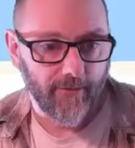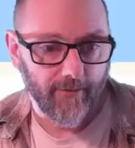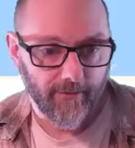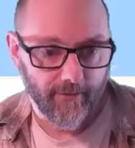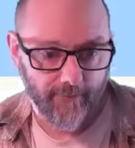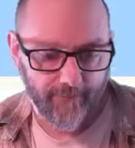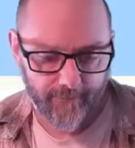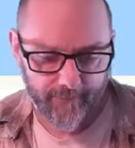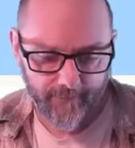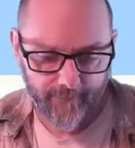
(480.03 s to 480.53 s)
out
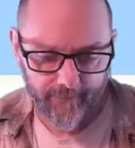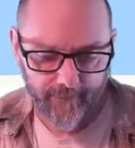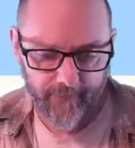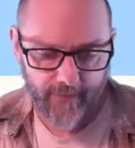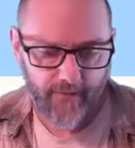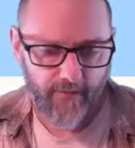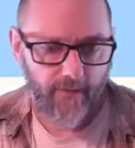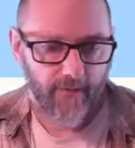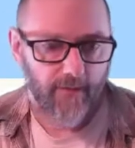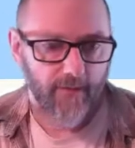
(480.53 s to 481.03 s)

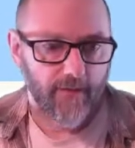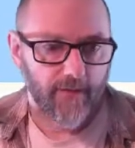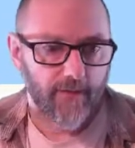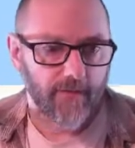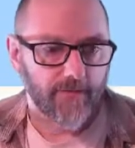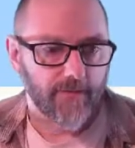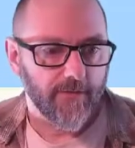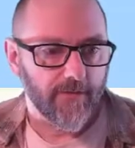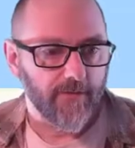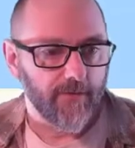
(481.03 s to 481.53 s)

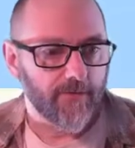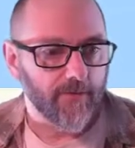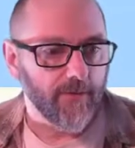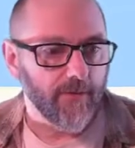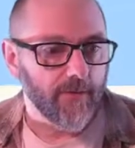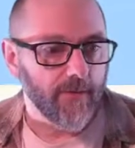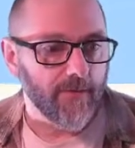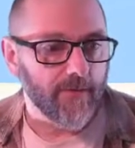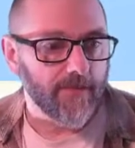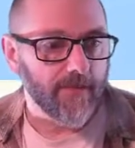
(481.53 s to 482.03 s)
so that it
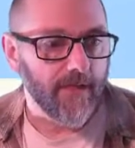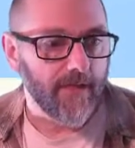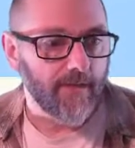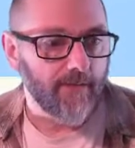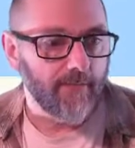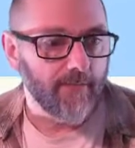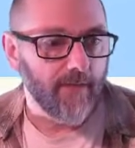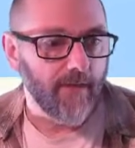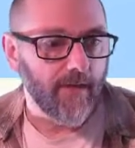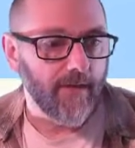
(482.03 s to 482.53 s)
works
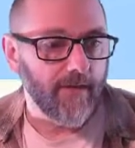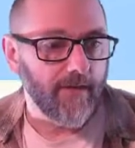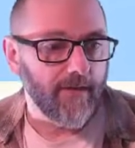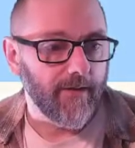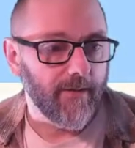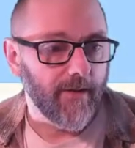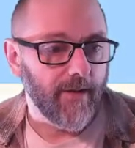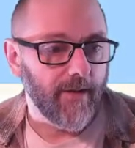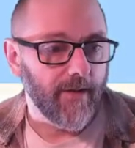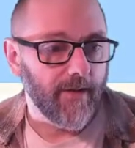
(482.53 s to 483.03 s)
and
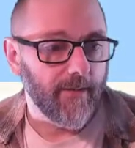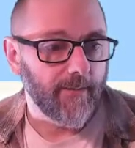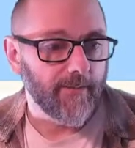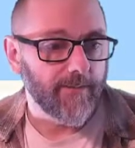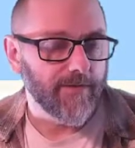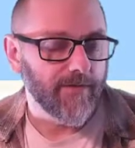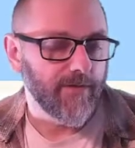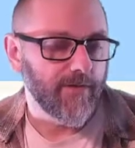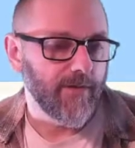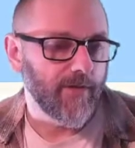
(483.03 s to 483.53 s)
run.
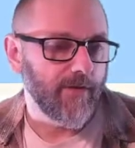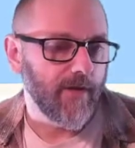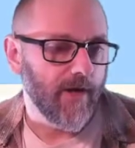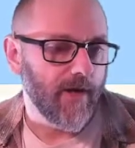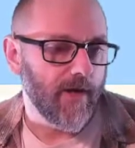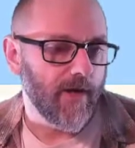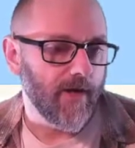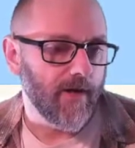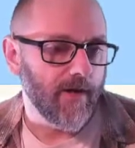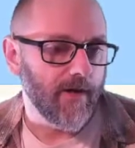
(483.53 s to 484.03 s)
So there
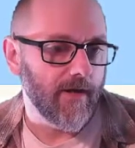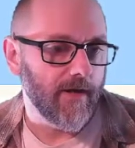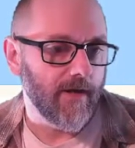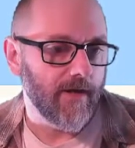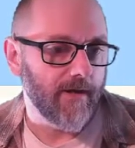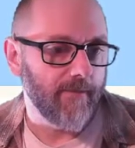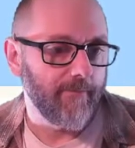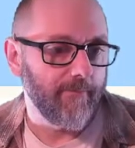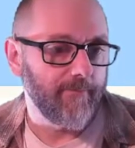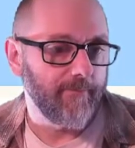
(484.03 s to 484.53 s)

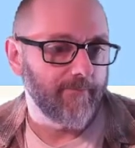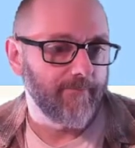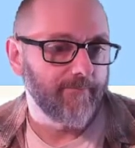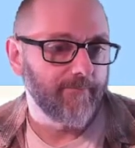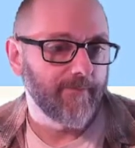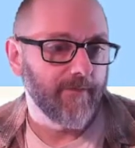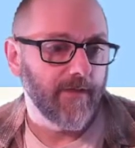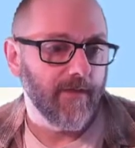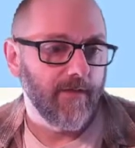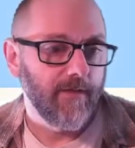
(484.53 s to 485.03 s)
are,
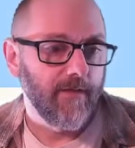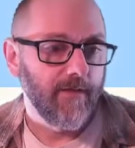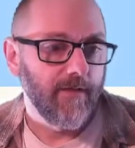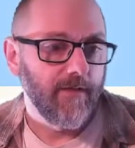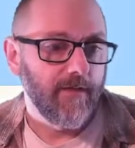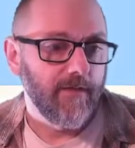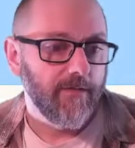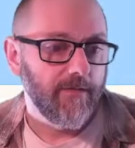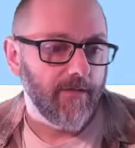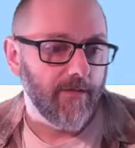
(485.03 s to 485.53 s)

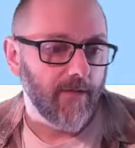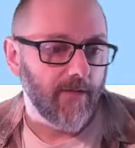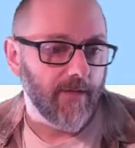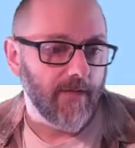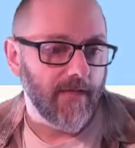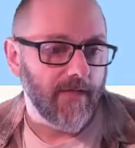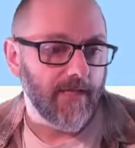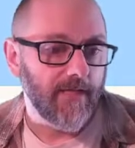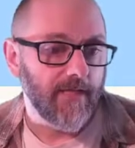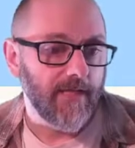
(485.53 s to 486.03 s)

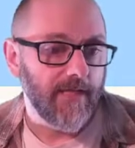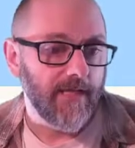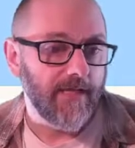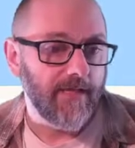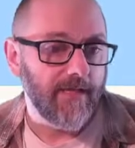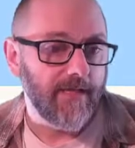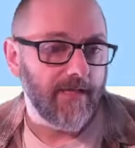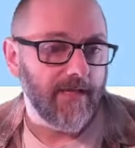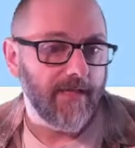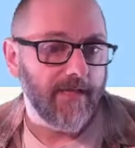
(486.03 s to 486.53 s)

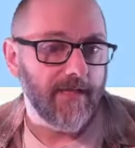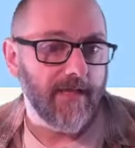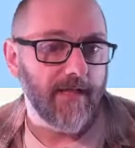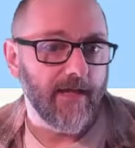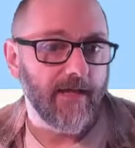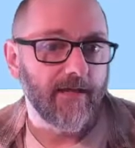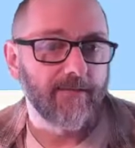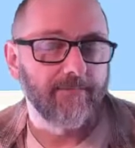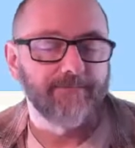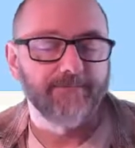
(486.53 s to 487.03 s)
in
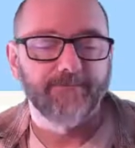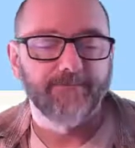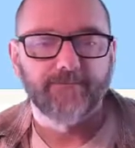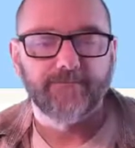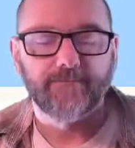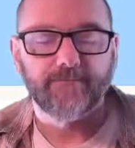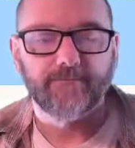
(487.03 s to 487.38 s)
the